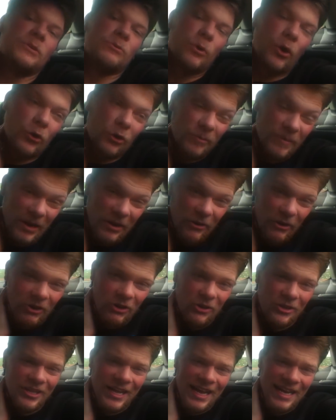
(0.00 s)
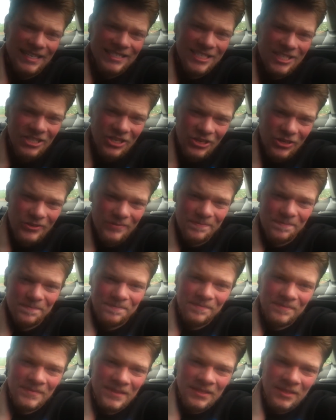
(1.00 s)
to be Road America last year.
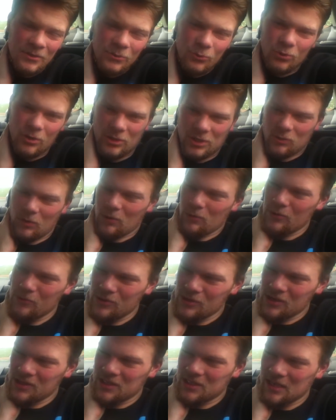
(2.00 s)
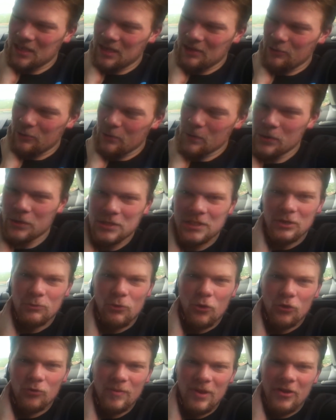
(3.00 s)
Was what we were going to see. We were going to see
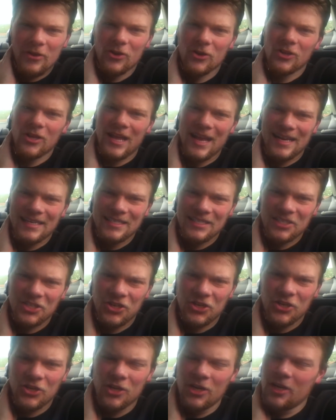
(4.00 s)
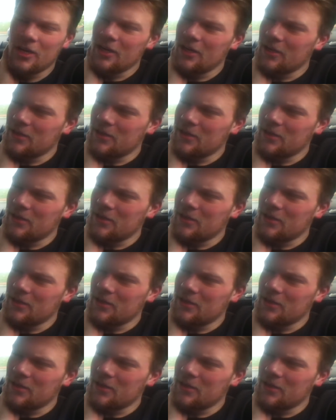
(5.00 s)
Road America last year.